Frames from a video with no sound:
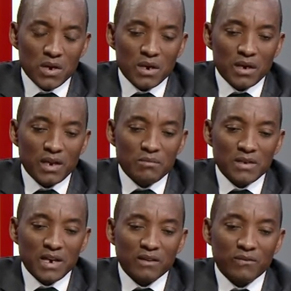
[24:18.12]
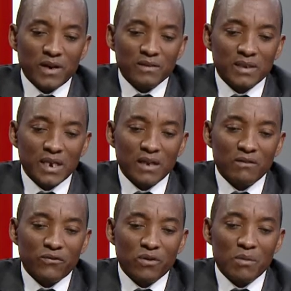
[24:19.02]
Let me just first say,
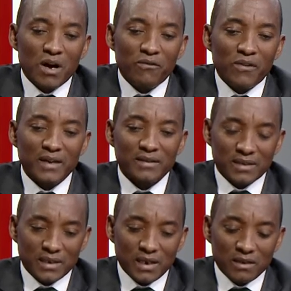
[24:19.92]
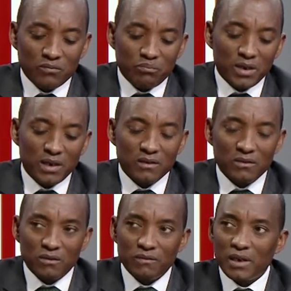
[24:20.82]
from our first experience
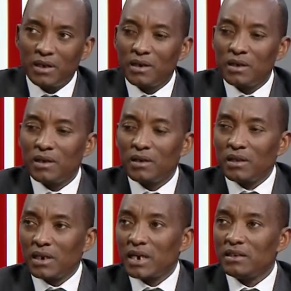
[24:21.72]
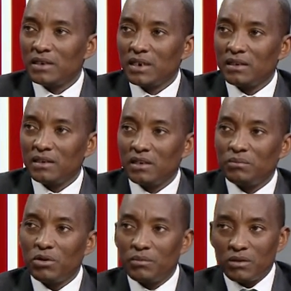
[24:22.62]
of the 1998
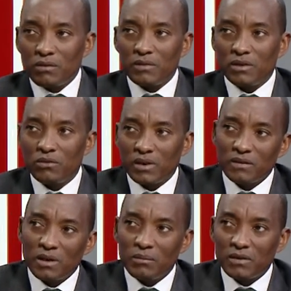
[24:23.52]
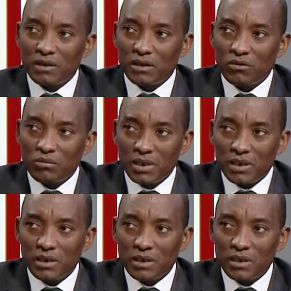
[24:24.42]
bombing of the U.S. Embassy in Nairobi,